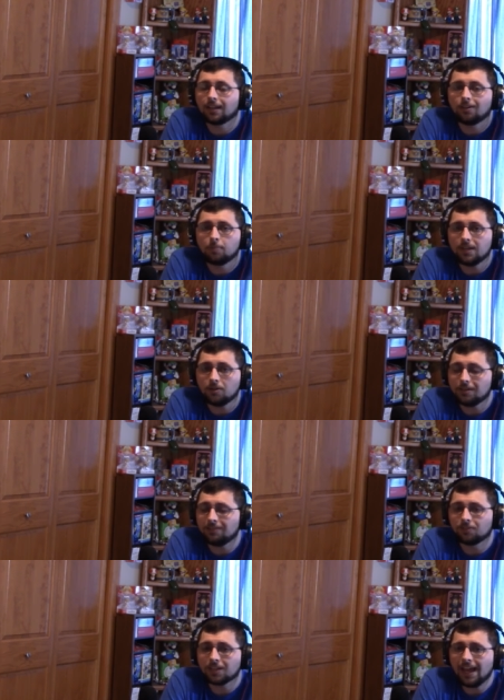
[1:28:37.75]
there would be no
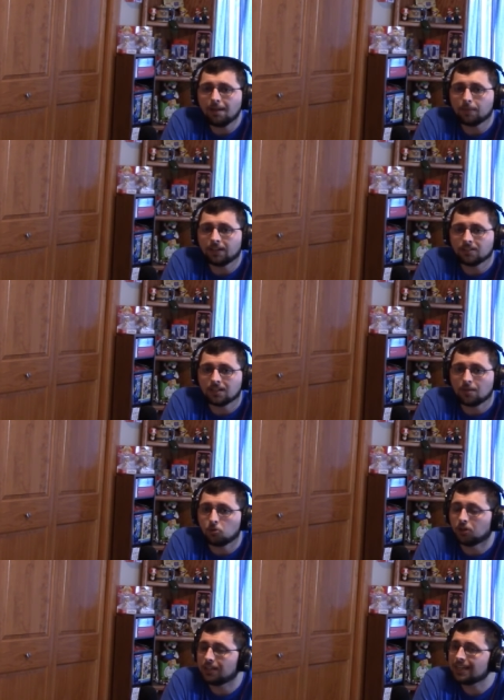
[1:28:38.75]
need for tag barrels
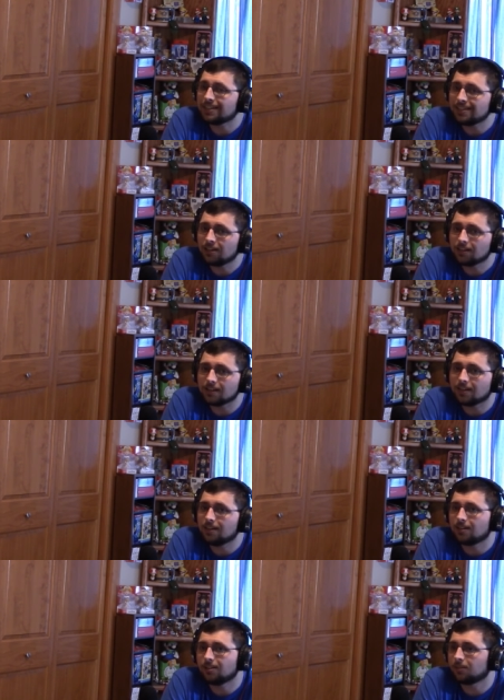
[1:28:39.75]
anymore. And like I said earlier,
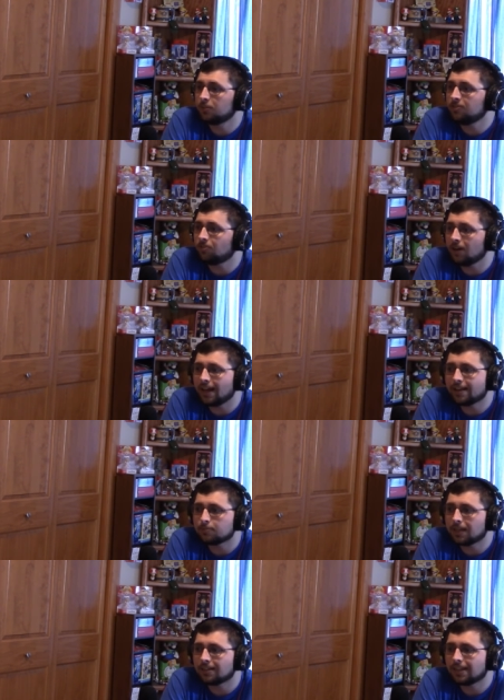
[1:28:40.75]
you remove one
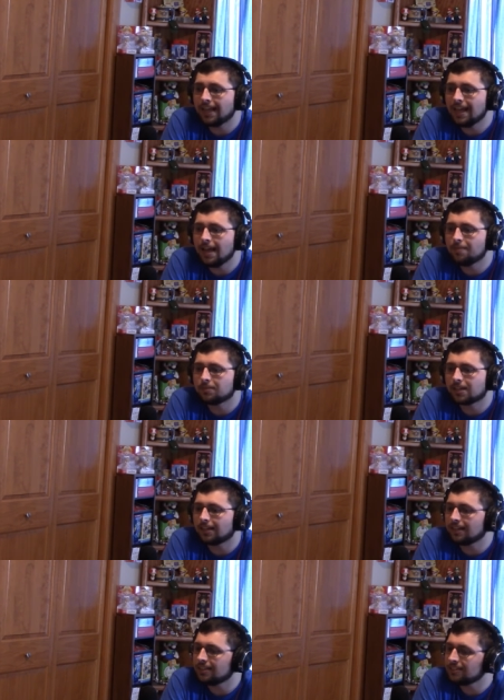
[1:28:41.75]
aspect of the game,
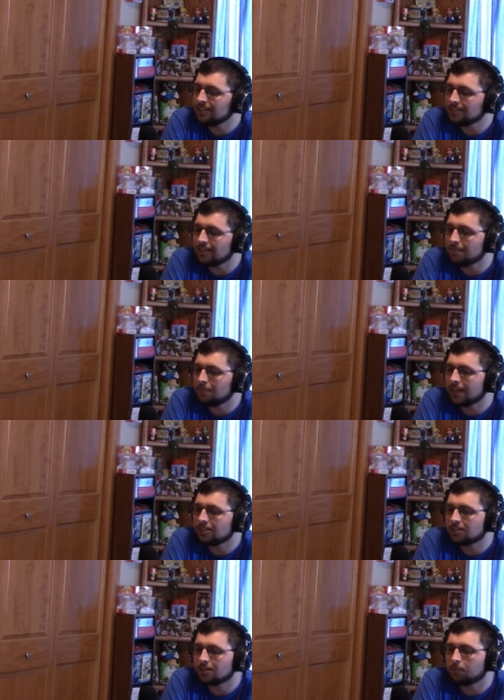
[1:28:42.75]
suddenly the system
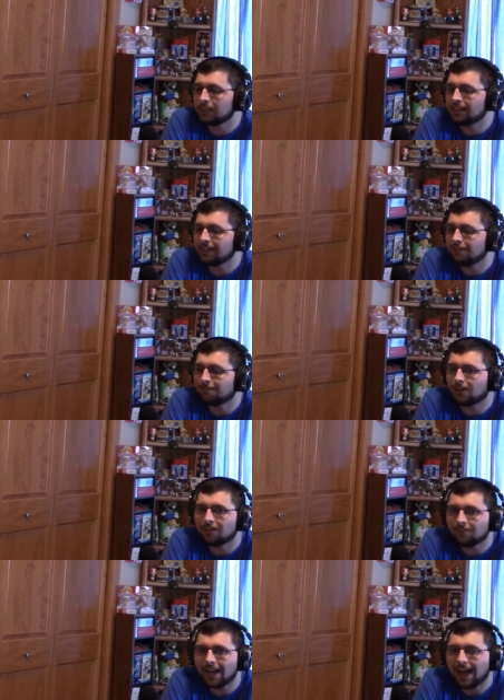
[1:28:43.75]
might just completely fall
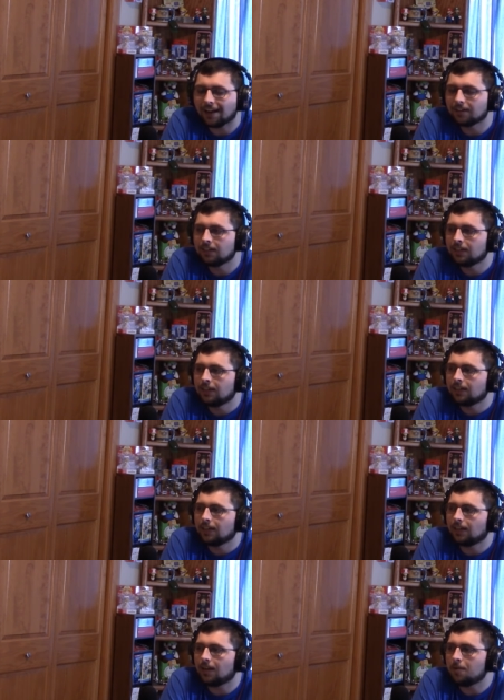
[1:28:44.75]
flat.
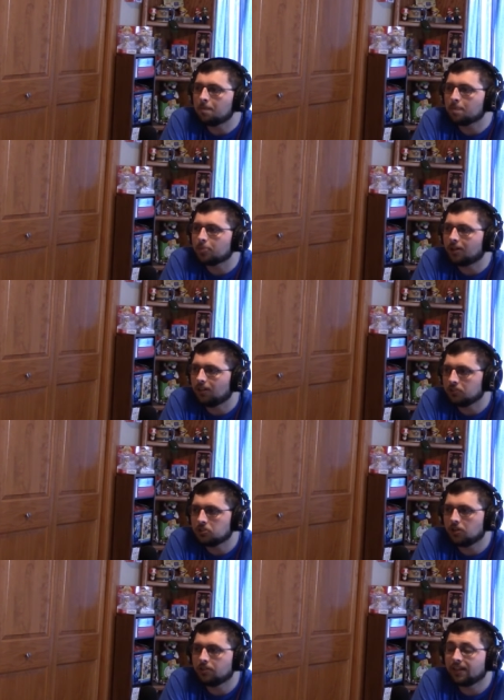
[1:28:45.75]

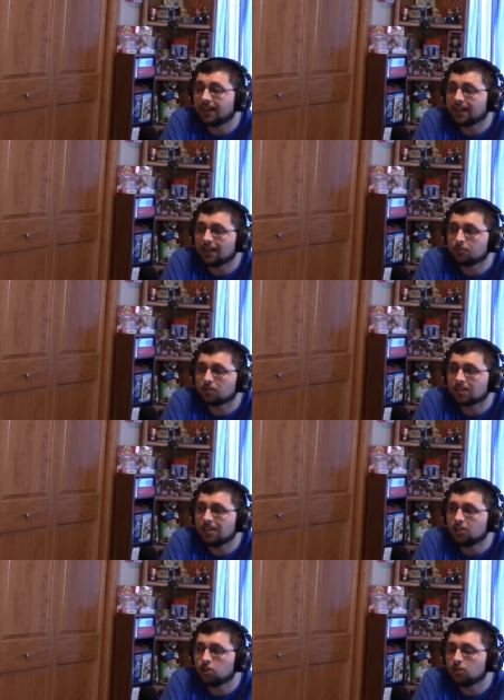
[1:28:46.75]
Also, then that comes with
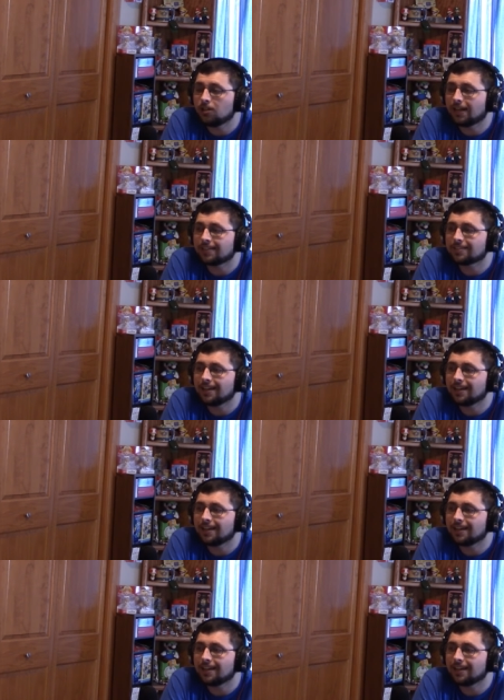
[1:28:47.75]
the issue that it's